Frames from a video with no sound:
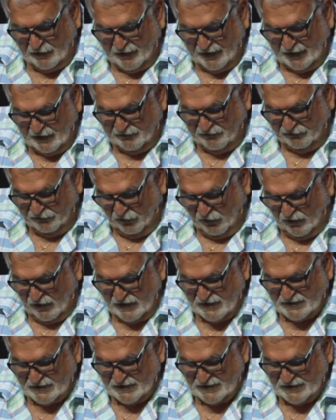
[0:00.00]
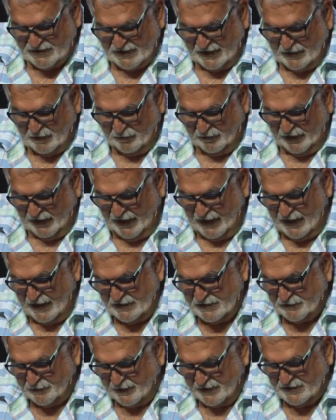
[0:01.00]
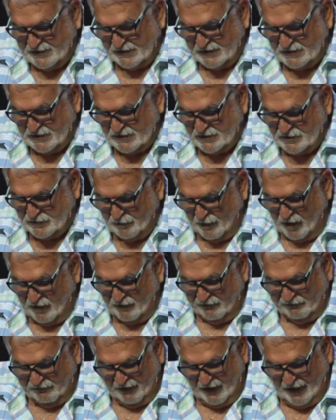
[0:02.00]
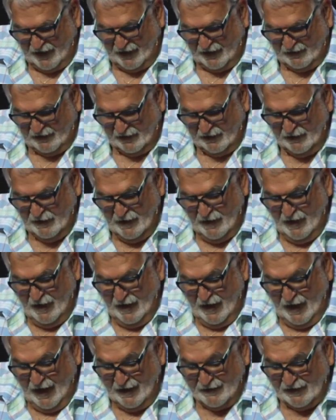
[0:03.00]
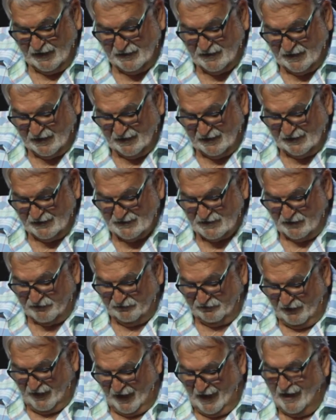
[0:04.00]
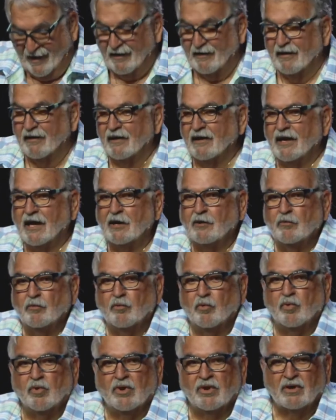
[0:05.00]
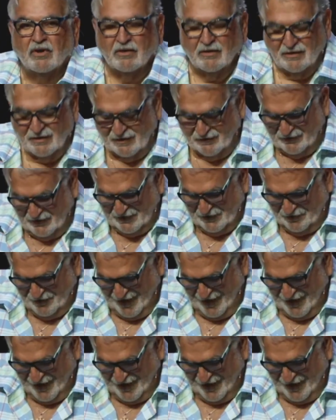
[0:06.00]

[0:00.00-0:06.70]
how great a forest is set ablaze by such a small fire, And the tongue is a fire, a world of